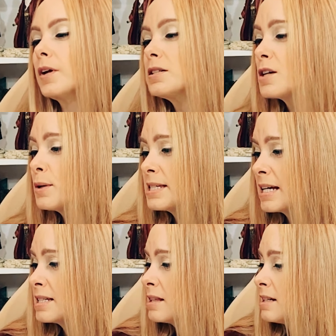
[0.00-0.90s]
So it
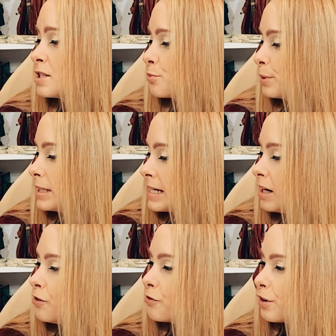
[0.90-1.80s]
says that these
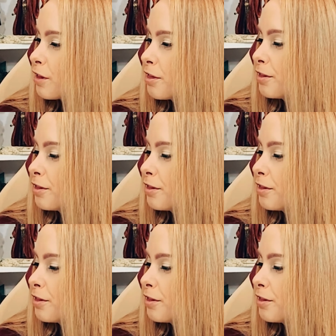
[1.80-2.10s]
retail for